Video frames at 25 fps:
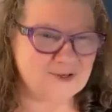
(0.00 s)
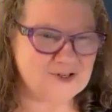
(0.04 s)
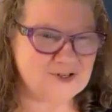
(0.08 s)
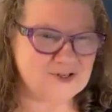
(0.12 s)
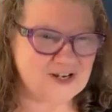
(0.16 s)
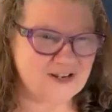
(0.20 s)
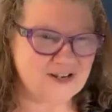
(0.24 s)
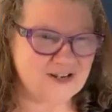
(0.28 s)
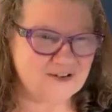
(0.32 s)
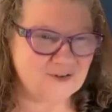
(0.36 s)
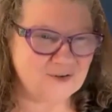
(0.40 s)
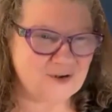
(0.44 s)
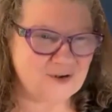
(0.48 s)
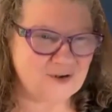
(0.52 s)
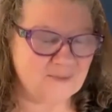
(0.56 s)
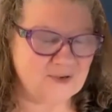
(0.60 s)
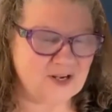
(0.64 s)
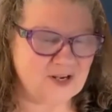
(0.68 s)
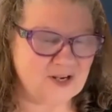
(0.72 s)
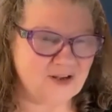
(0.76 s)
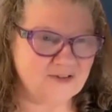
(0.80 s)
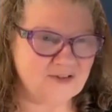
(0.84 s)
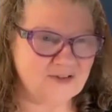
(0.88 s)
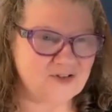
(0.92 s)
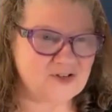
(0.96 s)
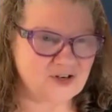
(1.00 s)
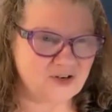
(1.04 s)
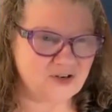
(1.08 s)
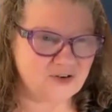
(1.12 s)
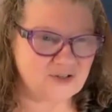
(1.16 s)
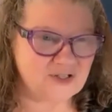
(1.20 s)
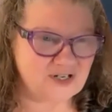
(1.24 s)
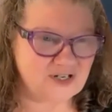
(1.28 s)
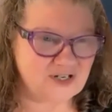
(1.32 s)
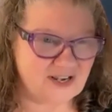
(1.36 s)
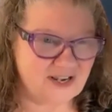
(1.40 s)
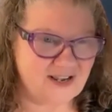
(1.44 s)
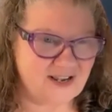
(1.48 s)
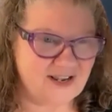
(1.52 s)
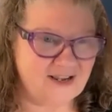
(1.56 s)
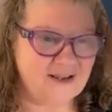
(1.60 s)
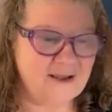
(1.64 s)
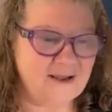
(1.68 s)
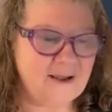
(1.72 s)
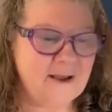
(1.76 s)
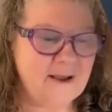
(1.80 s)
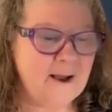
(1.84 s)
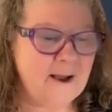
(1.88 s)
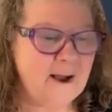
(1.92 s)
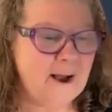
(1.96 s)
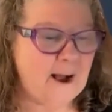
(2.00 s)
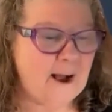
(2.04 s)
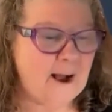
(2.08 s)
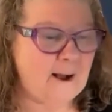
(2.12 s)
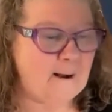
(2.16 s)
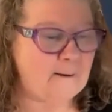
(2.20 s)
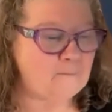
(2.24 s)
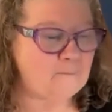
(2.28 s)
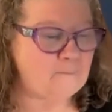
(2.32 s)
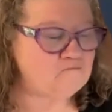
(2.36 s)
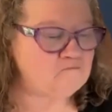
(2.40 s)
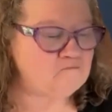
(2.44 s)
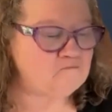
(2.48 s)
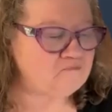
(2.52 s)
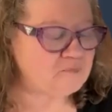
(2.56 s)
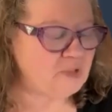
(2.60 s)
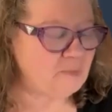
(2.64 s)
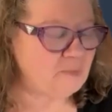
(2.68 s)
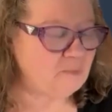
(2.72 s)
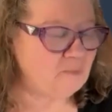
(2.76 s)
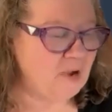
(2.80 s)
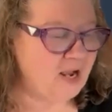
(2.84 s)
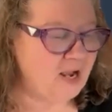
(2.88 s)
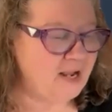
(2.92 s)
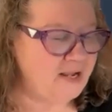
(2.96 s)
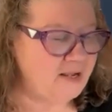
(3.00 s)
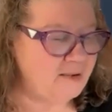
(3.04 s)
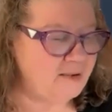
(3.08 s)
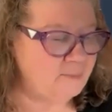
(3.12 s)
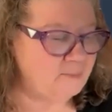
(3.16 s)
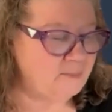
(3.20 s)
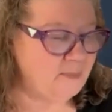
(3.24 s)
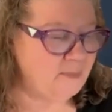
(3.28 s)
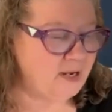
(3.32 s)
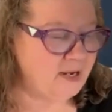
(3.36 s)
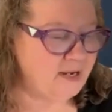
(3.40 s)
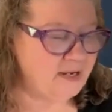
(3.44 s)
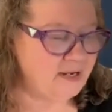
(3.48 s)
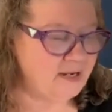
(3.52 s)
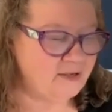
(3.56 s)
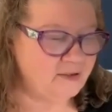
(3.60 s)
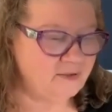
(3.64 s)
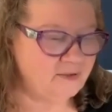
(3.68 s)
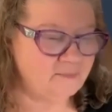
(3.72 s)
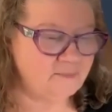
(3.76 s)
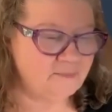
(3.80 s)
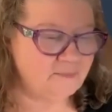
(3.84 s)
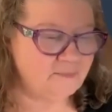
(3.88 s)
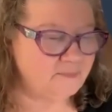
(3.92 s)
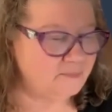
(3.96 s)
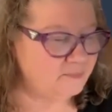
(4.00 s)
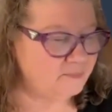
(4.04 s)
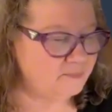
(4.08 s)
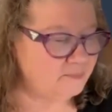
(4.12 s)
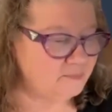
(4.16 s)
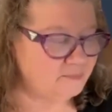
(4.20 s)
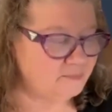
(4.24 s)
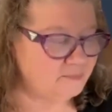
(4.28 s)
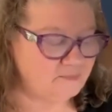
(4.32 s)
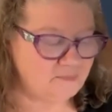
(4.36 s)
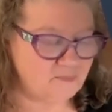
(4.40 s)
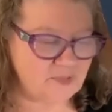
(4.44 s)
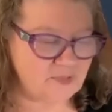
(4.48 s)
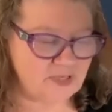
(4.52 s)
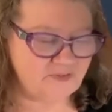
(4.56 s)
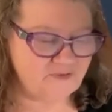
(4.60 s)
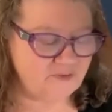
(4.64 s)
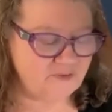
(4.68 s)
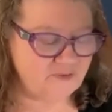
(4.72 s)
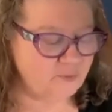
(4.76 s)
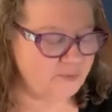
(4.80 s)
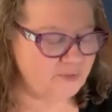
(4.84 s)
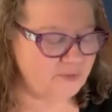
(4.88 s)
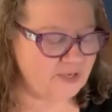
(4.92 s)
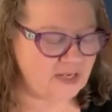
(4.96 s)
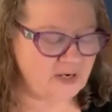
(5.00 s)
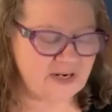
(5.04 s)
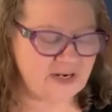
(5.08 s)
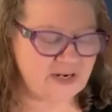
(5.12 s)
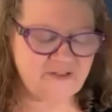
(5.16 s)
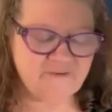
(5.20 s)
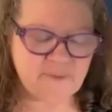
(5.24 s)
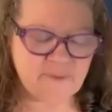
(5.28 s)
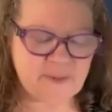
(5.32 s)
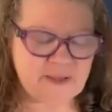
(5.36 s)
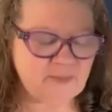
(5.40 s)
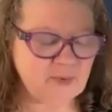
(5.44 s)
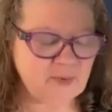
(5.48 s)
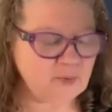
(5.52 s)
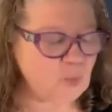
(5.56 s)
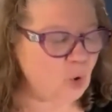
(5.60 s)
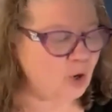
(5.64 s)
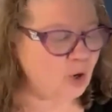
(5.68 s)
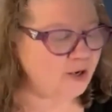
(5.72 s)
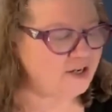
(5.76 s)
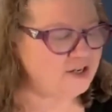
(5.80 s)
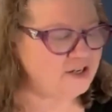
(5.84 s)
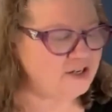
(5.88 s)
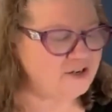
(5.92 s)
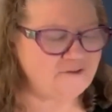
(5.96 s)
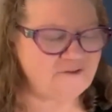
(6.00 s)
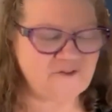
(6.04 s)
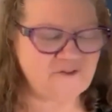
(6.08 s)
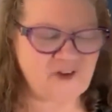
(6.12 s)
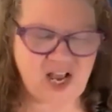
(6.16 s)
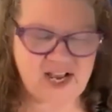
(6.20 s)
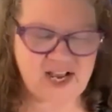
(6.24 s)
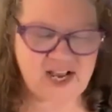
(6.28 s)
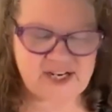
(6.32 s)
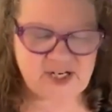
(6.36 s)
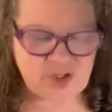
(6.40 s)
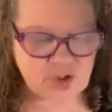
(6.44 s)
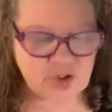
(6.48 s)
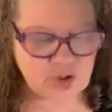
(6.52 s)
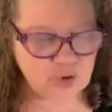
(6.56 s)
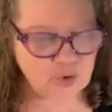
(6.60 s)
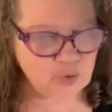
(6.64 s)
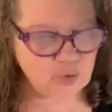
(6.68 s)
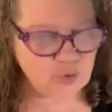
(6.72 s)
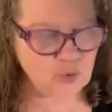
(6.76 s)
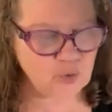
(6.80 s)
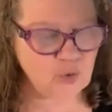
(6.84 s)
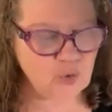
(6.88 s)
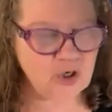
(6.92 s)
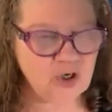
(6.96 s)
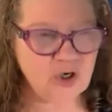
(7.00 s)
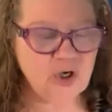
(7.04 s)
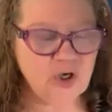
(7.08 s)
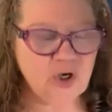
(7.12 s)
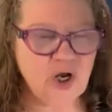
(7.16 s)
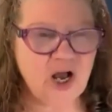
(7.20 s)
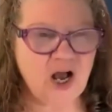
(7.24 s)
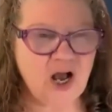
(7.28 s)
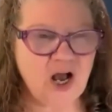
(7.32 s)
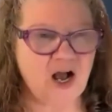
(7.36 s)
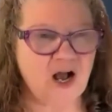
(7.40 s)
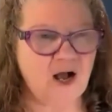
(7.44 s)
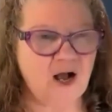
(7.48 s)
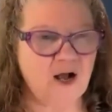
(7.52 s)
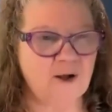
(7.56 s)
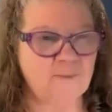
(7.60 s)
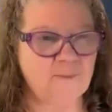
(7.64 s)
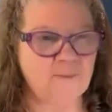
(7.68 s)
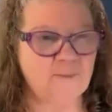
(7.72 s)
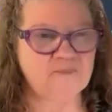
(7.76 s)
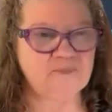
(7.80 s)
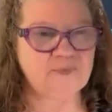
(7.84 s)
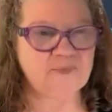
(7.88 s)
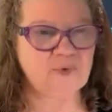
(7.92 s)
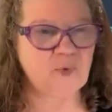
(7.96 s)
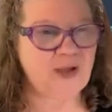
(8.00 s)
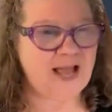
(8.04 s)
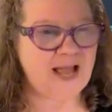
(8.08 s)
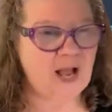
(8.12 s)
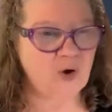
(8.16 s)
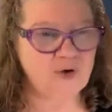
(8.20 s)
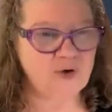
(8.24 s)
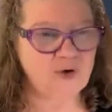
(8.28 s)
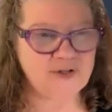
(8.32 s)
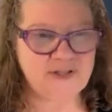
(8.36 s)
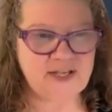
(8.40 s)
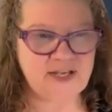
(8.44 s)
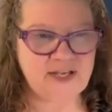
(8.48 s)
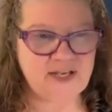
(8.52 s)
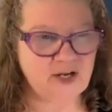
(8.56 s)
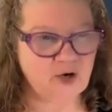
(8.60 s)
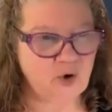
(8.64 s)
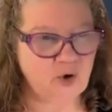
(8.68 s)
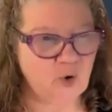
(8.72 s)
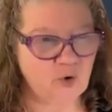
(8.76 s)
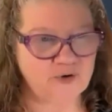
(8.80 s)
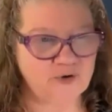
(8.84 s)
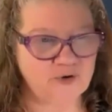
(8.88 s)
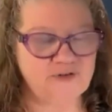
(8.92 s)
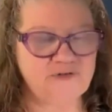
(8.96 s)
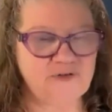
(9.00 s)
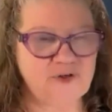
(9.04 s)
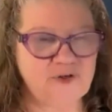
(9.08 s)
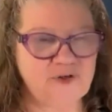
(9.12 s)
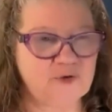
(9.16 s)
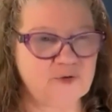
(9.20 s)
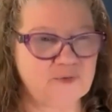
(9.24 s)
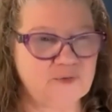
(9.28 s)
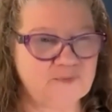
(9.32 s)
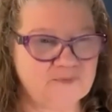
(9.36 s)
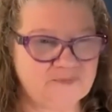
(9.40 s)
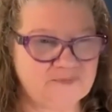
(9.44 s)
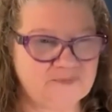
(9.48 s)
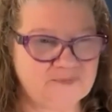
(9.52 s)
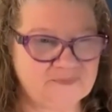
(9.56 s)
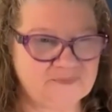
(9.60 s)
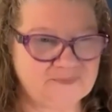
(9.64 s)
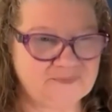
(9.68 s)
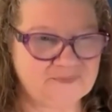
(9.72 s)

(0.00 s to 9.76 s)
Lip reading: appreciate you coming on the show today. My if people wanted to find you, how could they get a hold of you?